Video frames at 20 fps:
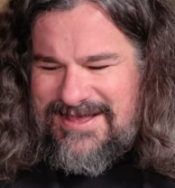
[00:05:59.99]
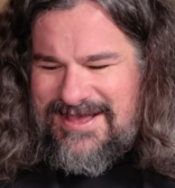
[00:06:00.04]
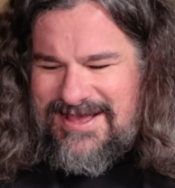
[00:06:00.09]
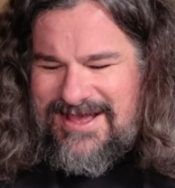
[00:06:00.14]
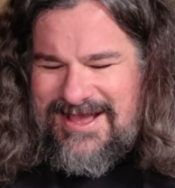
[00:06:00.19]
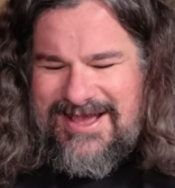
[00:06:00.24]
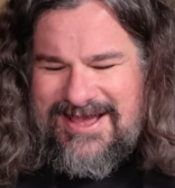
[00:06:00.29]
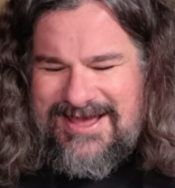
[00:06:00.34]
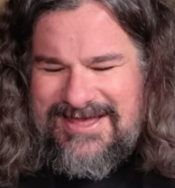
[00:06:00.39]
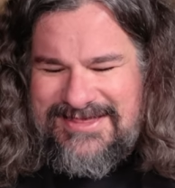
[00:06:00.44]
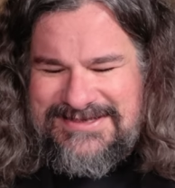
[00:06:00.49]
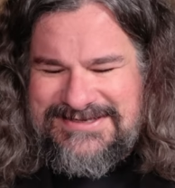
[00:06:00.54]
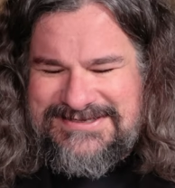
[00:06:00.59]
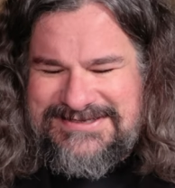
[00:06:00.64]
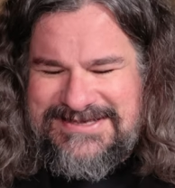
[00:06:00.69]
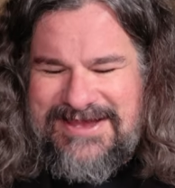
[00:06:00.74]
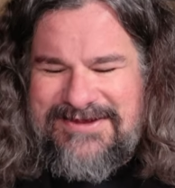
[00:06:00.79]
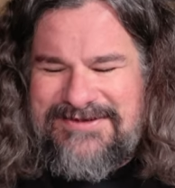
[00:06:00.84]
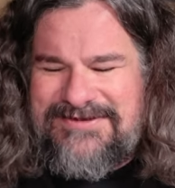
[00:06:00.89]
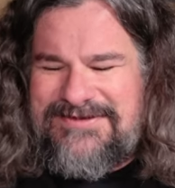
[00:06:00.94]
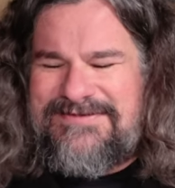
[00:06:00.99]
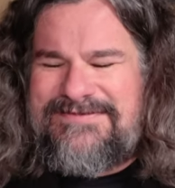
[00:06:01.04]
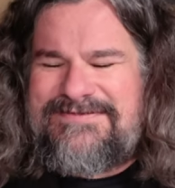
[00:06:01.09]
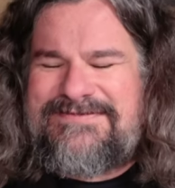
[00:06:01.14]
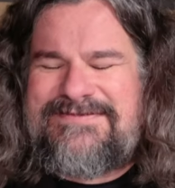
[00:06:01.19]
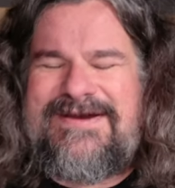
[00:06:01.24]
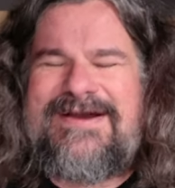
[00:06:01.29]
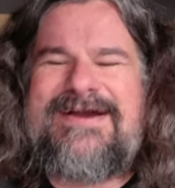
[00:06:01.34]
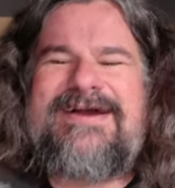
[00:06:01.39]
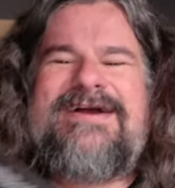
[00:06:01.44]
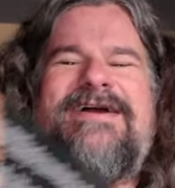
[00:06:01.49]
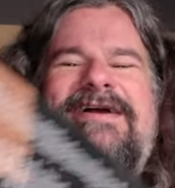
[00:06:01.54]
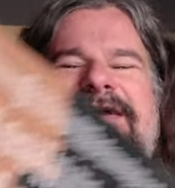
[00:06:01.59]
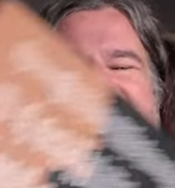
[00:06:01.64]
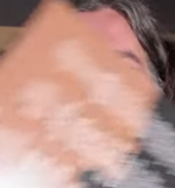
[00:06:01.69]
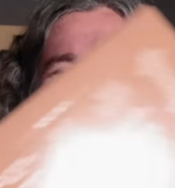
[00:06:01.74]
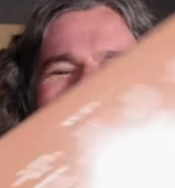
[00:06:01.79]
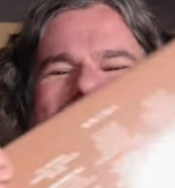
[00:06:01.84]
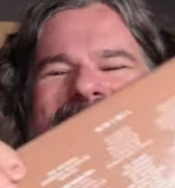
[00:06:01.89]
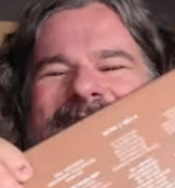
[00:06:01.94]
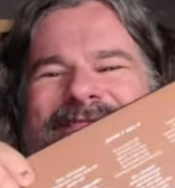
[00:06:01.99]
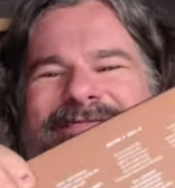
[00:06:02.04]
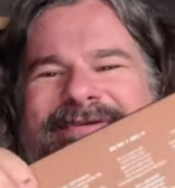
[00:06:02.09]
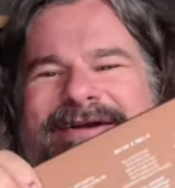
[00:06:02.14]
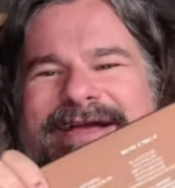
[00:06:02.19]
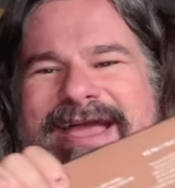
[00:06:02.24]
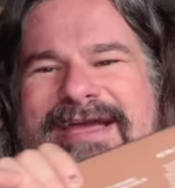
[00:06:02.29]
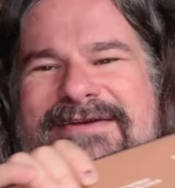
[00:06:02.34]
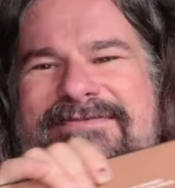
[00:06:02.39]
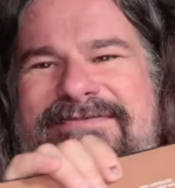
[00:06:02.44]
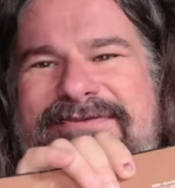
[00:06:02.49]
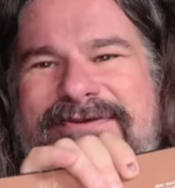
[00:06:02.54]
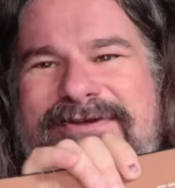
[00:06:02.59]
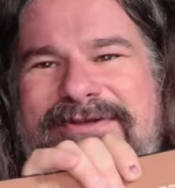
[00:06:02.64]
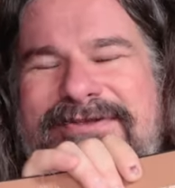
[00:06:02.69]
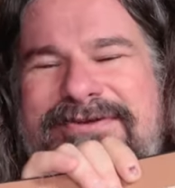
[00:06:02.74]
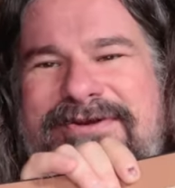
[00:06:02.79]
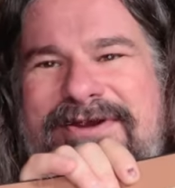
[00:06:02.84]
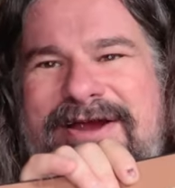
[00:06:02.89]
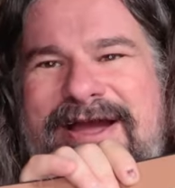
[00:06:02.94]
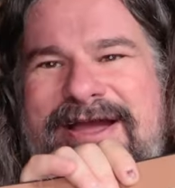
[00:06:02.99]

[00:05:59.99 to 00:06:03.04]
The sound of a gatefold